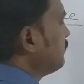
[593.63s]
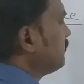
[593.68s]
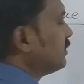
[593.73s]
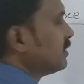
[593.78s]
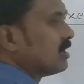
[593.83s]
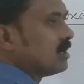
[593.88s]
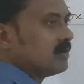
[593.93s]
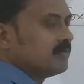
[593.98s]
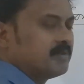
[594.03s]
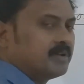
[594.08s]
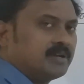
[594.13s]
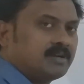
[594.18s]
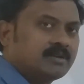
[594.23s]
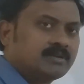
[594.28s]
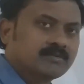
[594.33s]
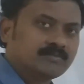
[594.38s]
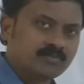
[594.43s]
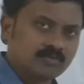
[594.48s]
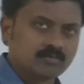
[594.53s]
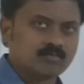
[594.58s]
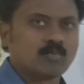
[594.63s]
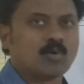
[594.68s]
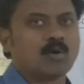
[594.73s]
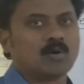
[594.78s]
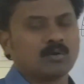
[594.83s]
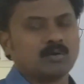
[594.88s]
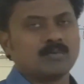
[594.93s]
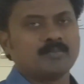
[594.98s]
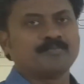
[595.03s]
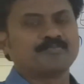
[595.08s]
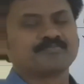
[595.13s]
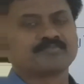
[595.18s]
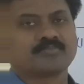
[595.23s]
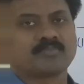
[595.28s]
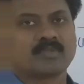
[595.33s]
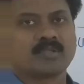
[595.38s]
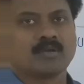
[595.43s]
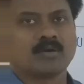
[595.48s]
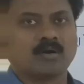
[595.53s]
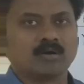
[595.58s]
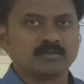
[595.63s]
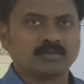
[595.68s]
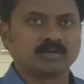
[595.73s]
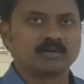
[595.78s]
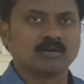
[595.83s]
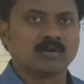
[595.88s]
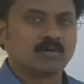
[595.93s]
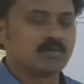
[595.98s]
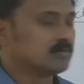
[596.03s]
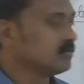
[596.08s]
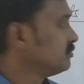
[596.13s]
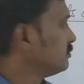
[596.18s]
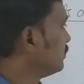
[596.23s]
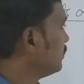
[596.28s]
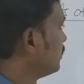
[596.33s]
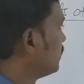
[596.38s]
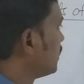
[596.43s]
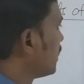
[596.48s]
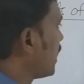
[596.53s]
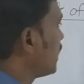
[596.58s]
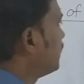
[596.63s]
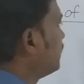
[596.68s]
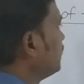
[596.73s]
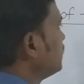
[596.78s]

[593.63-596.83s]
we have a football on the ground and it